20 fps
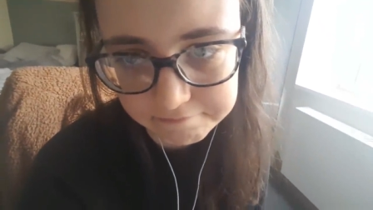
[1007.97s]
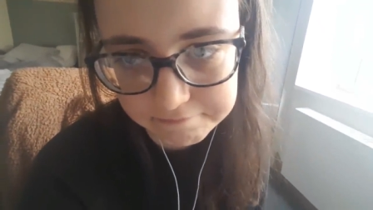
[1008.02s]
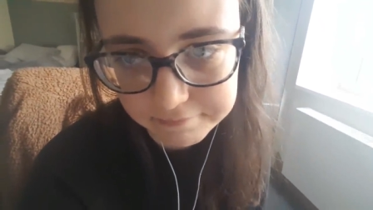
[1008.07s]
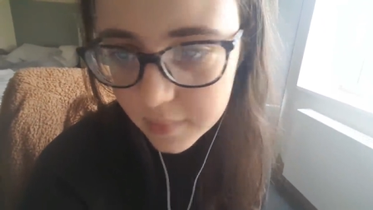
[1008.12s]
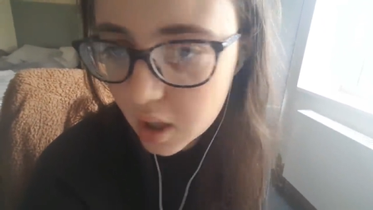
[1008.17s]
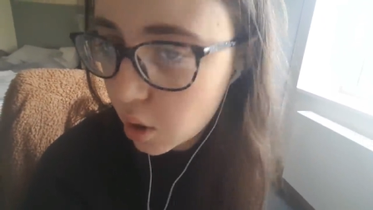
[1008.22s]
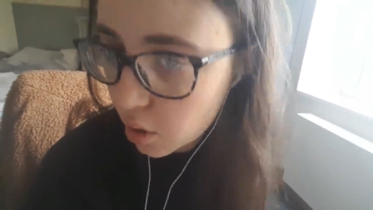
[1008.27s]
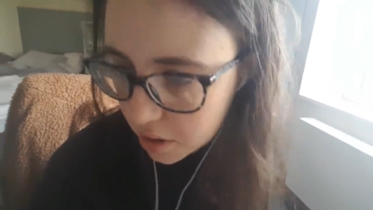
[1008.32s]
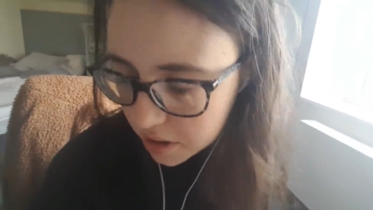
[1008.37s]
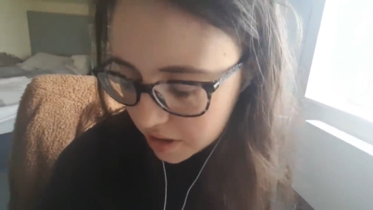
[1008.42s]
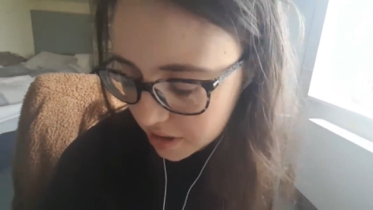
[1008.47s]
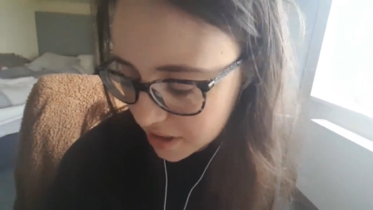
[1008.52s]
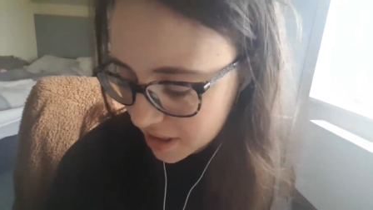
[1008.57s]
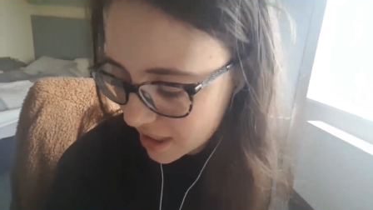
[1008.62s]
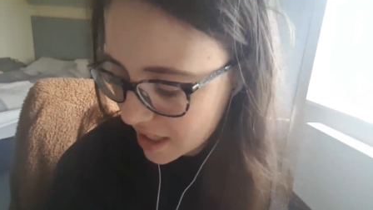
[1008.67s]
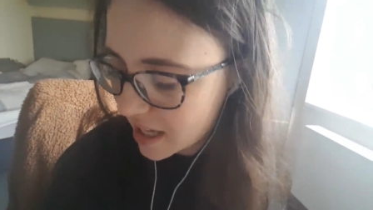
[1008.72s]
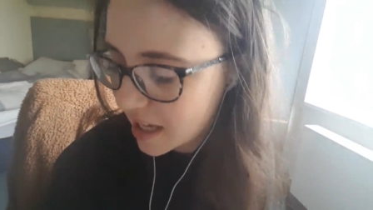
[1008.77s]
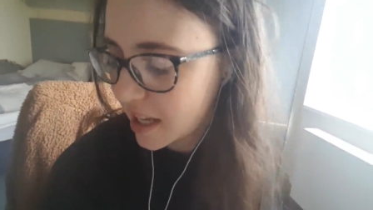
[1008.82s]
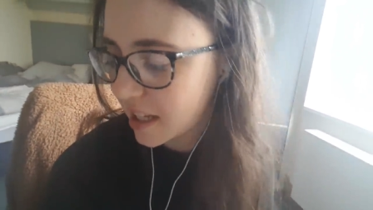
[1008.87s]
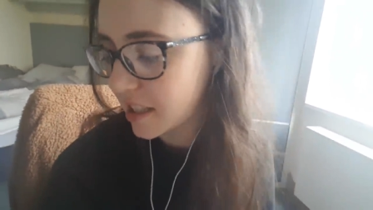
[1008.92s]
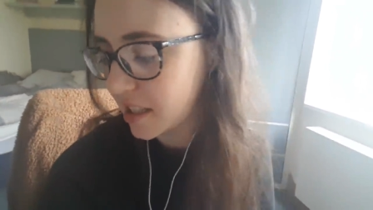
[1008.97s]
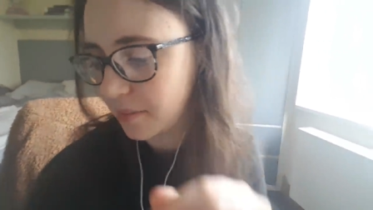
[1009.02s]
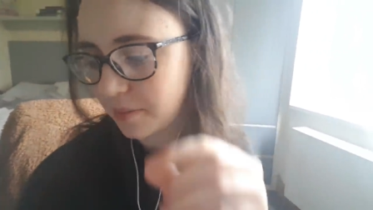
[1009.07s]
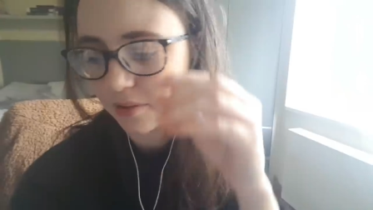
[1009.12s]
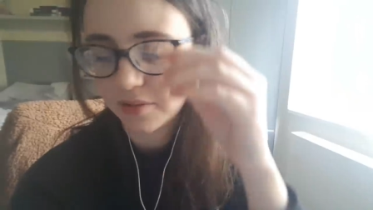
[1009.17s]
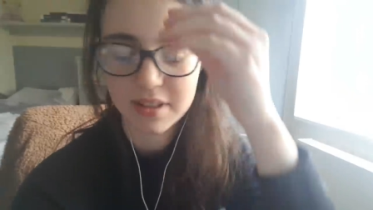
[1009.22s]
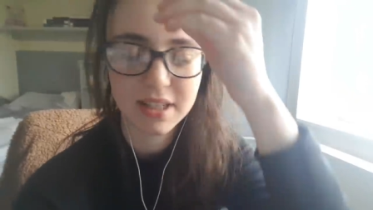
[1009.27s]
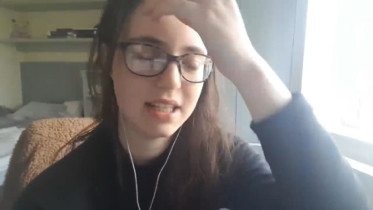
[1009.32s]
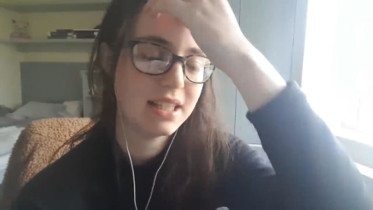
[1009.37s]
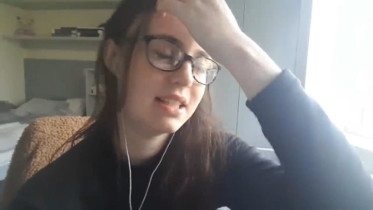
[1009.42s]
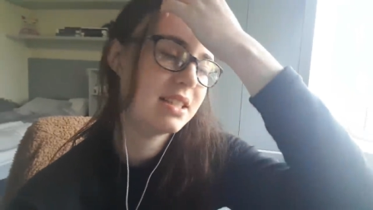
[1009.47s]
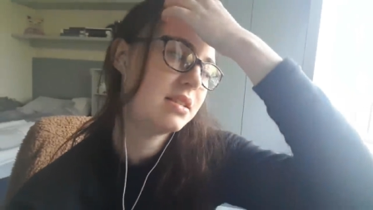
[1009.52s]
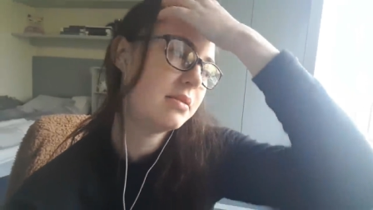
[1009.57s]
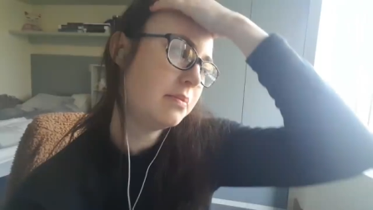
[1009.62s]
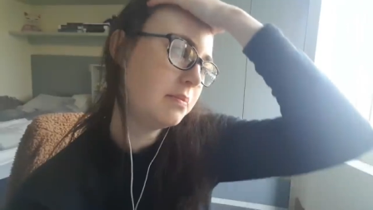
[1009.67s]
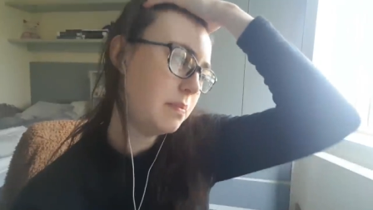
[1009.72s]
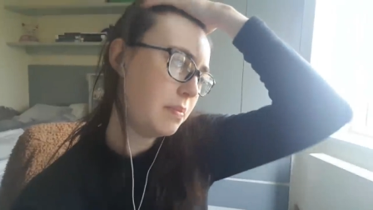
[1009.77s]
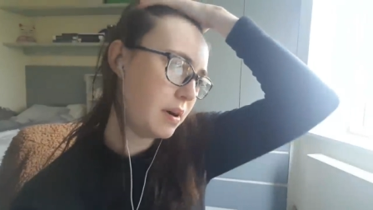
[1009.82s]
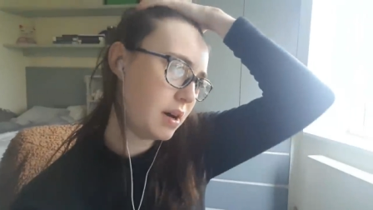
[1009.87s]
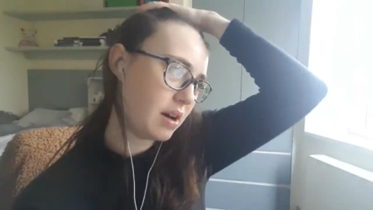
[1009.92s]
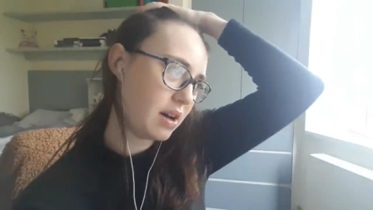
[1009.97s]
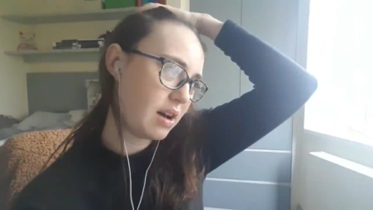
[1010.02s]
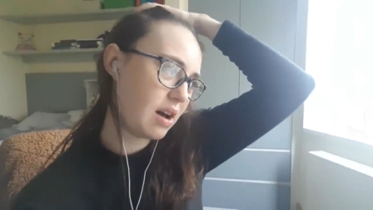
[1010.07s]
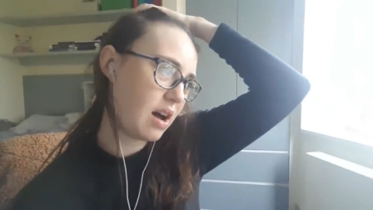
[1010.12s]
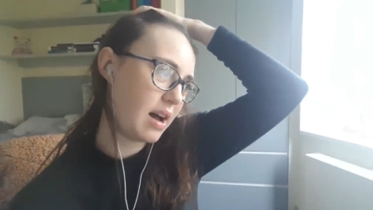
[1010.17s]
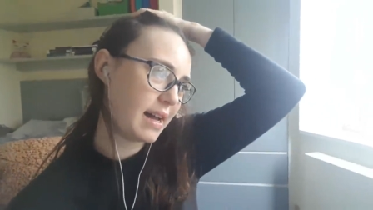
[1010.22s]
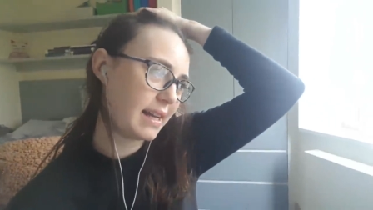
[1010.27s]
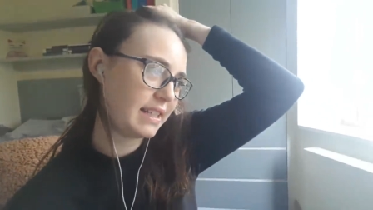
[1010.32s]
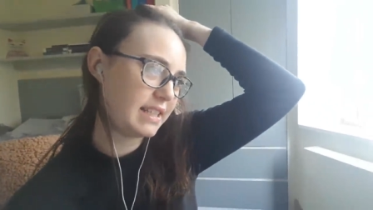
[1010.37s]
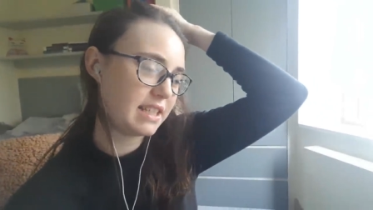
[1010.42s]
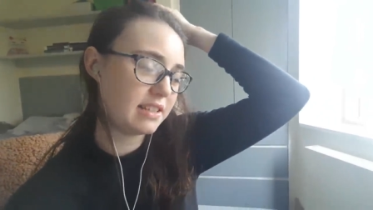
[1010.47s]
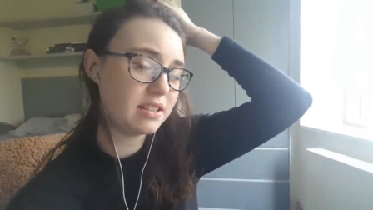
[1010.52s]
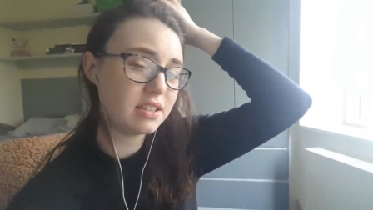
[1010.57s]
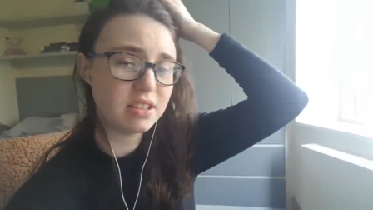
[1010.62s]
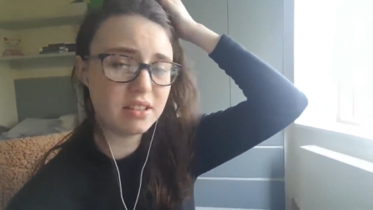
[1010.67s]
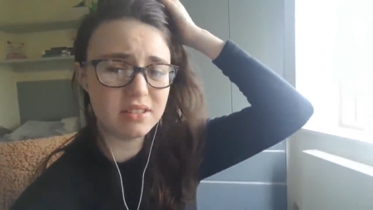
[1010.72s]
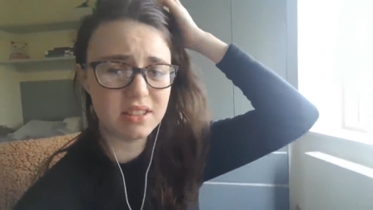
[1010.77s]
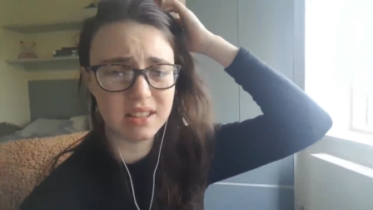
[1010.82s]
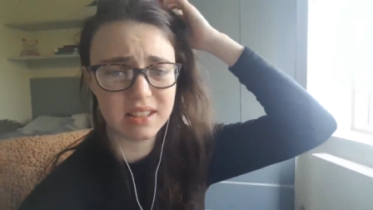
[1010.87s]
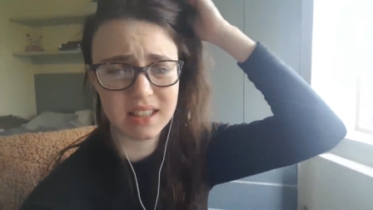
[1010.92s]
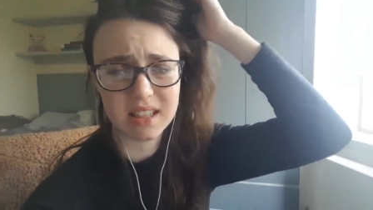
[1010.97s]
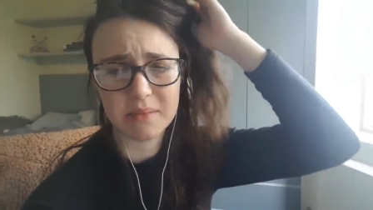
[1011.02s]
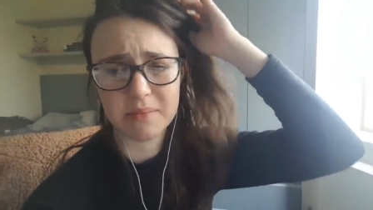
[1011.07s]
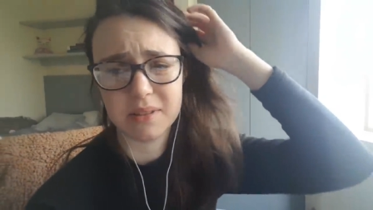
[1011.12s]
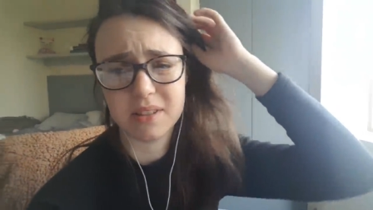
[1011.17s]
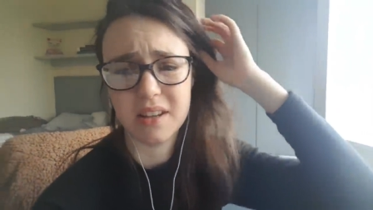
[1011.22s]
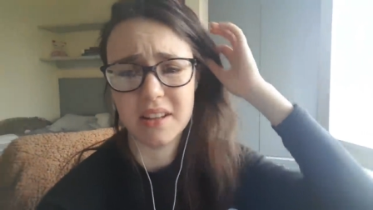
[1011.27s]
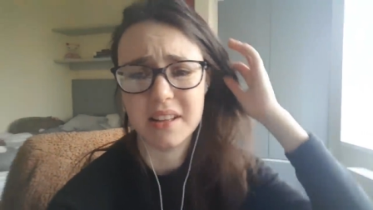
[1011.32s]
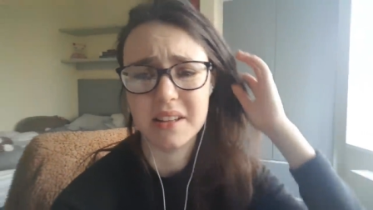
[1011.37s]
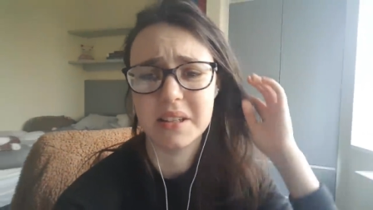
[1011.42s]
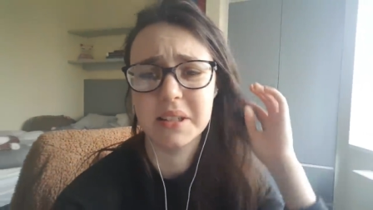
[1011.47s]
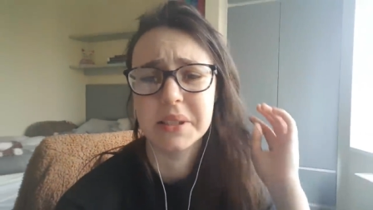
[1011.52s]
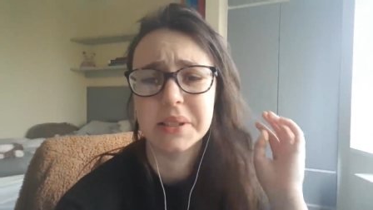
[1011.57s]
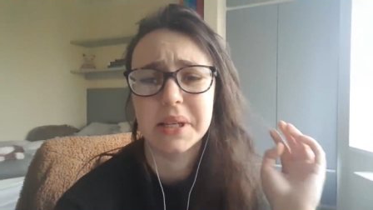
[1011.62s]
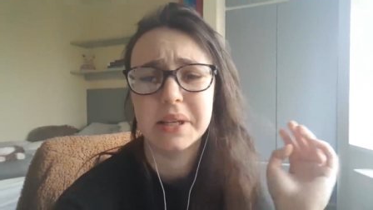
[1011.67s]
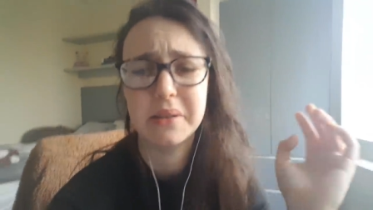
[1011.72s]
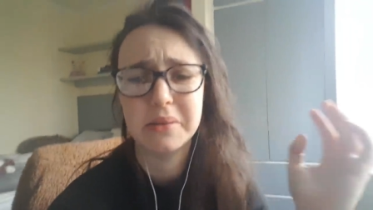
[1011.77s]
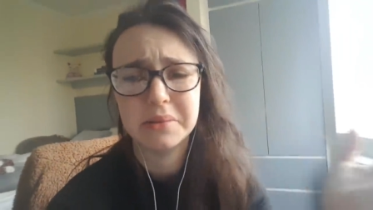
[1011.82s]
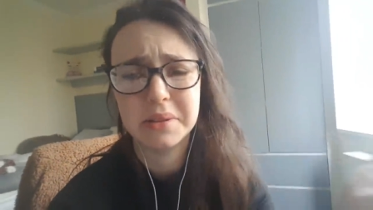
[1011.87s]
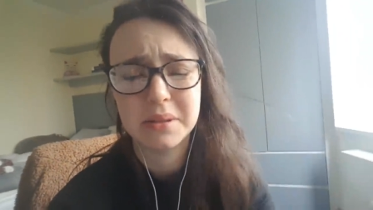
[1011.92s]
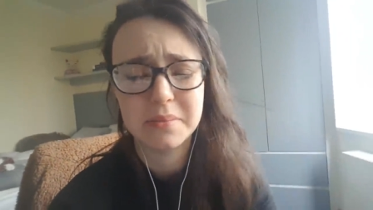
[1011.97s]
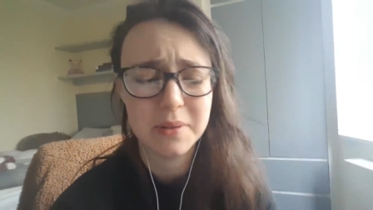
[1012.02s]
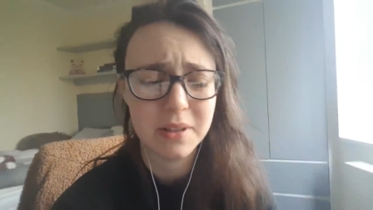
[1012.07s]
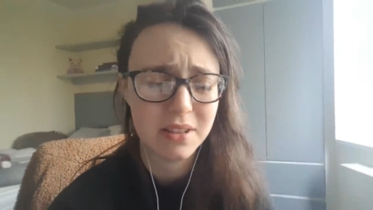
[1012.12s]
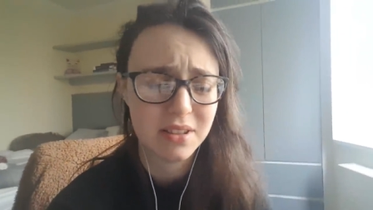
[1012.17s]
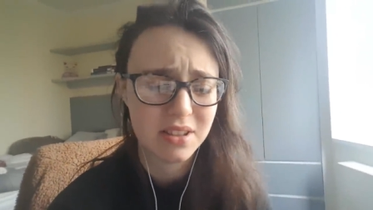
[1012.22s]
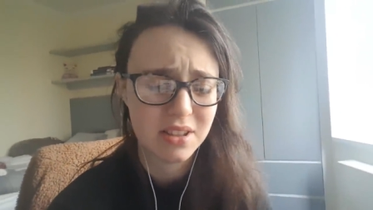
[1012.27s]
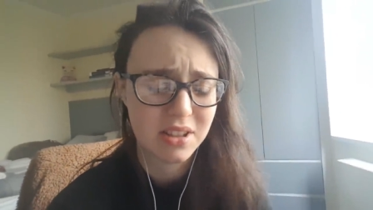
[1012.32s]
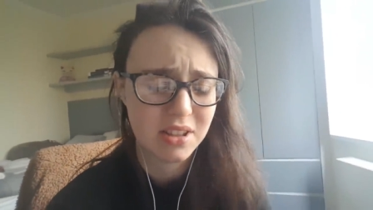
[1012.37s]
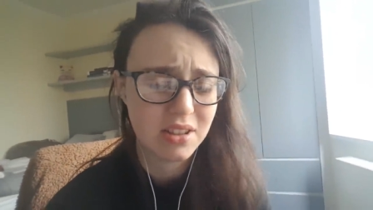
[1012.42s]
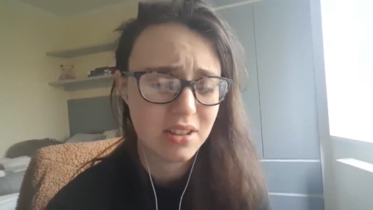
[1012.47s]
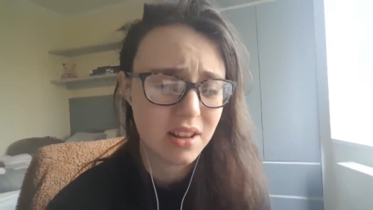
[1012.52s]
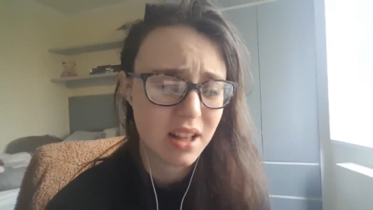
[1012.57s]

not good, to be honest, but I didn't go to sleep as early as I was supposed to.